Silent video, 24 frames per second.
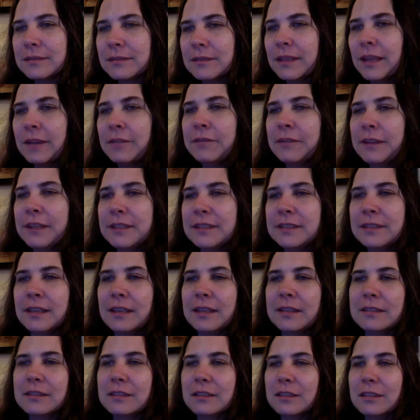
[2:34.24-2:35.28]
That face
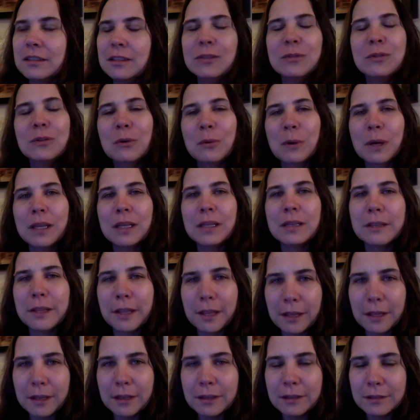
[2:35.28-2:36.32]
says, you know what you
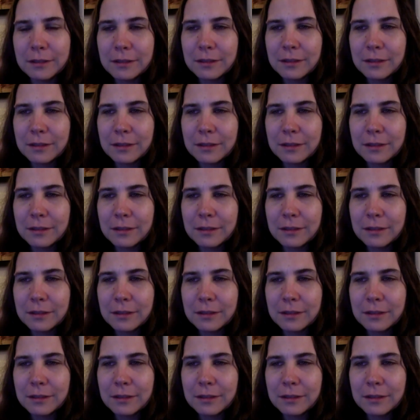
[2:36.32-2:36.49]
did.